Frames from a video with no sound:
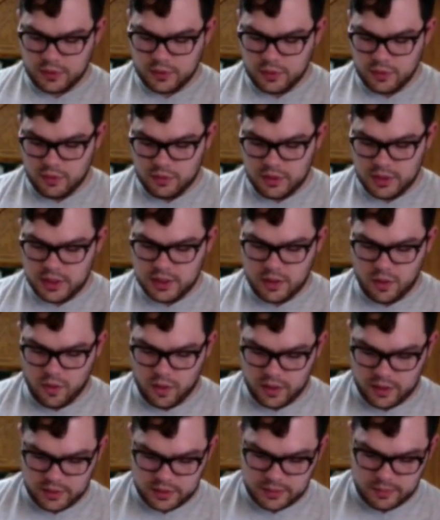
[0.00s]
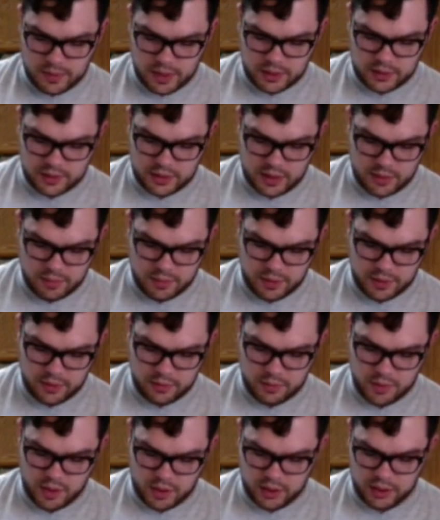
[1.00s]
no need oil splashing up on your
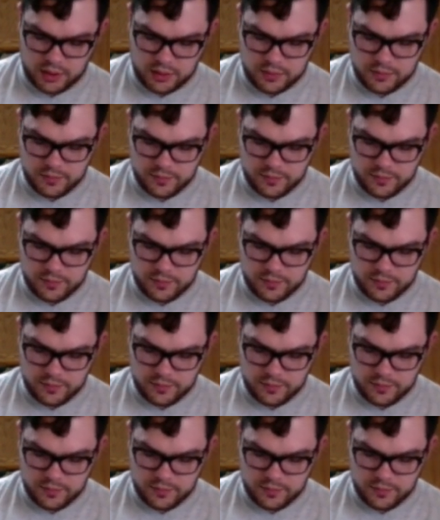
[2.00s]
body.